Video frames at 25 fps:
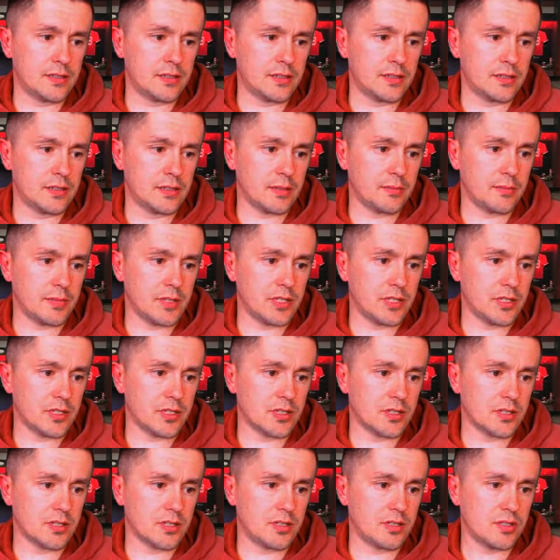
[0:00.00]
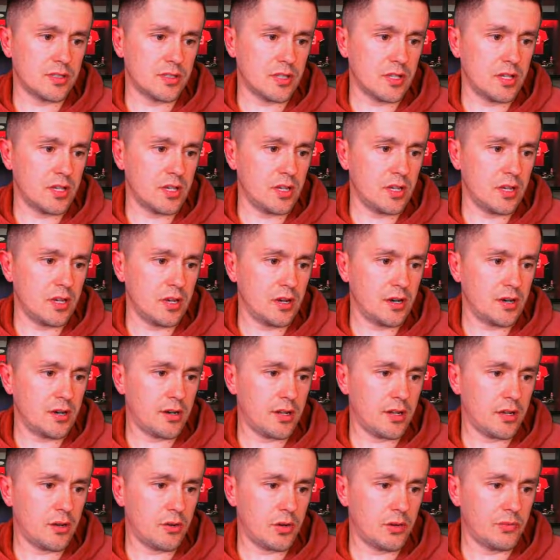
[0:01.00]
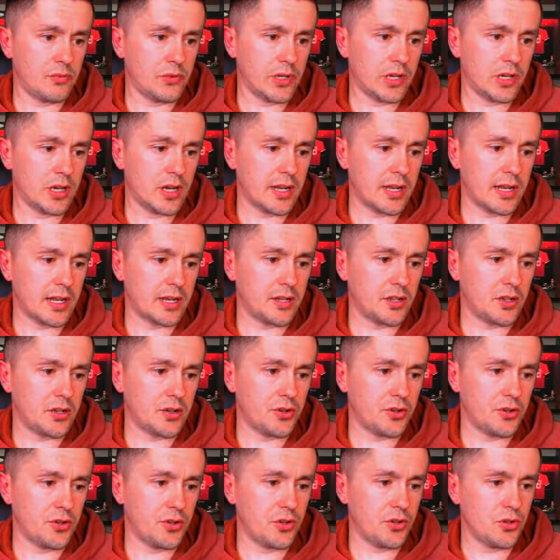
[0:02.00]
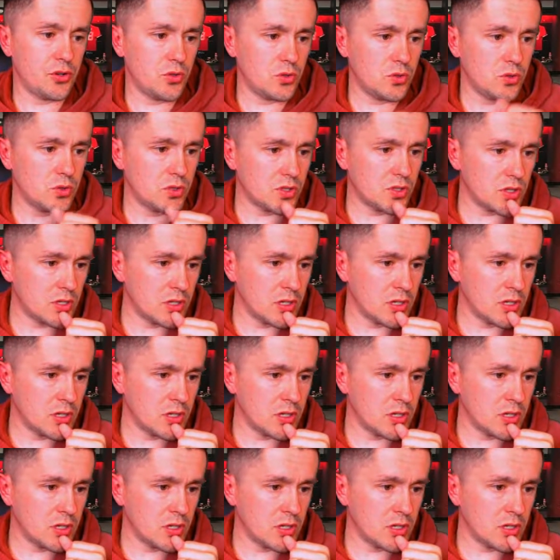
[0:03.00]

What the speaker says: let me just see here now. Have we got any other news?